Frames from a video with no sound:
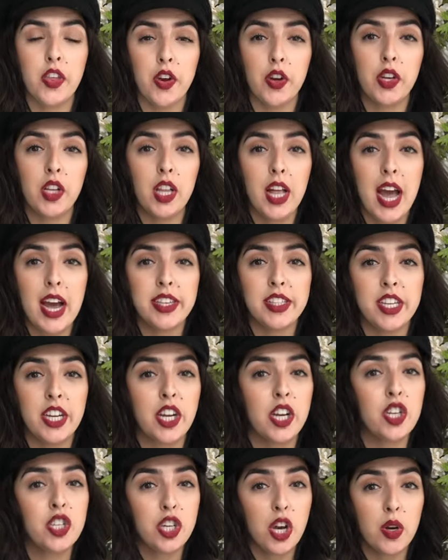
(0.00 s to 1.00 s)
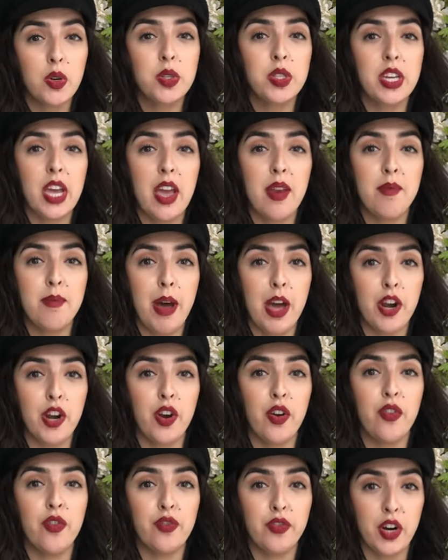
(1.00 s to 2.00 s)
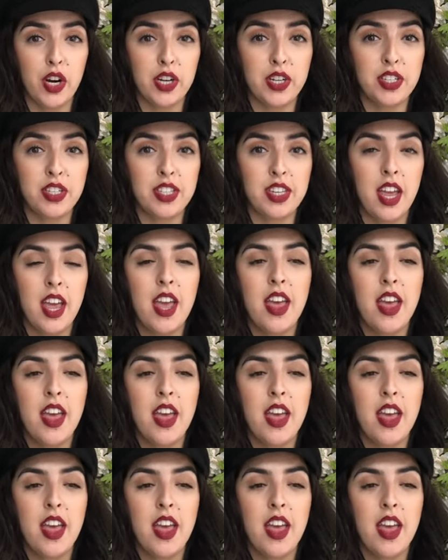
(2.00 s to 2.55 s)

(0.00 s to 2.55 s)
their classic toast and butter first.